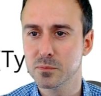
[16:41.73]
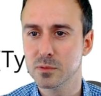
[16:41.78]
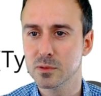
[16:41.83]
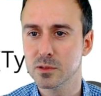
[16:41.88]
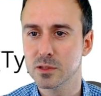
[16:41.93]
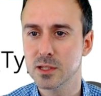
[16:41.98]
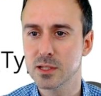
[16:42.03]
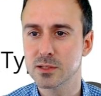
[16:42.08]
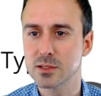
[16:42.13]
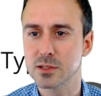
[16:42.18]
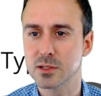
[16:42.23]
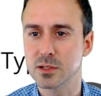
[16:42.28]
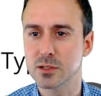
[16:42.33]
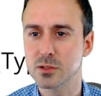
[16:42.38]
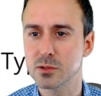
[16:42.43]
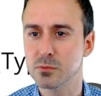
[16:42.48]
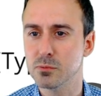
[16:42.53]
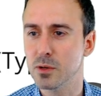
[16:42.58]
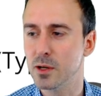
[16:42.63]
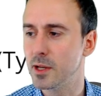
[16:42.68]
listen
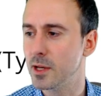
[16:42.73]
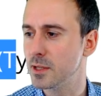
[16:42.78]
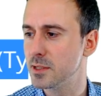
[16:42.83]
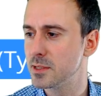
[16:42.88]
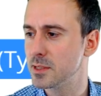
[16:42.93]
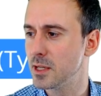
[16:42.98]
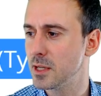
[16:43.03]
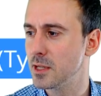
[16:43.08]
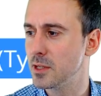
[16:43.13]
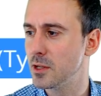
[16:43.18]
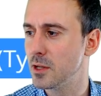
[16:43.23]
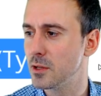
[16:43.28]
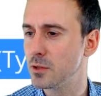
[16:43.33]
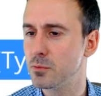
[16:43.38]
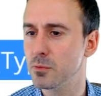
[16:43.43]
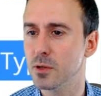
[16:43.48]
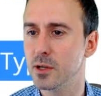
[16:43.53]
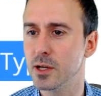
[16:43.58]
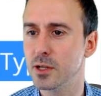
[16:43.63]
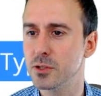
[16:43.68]
to what I say, not
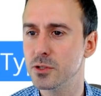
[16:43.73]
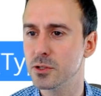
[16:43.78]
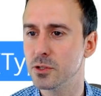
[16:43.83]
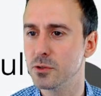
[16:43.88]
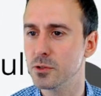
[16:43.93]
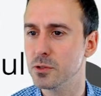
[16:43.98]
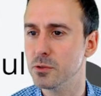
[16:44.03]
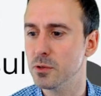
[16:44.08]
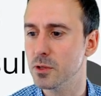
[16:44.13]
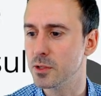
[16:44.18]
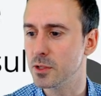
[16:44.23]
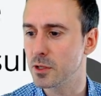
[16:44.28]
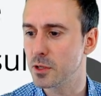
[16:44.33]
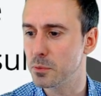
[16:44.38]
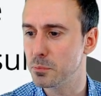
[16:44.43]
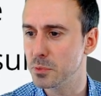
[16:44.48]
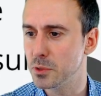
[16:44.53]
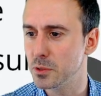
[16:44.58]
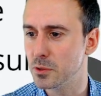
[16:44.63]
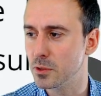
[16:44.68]
what I show you on the
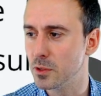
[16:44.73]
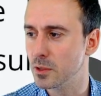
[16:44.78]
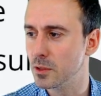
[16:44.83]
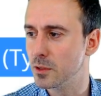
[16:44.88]
computer.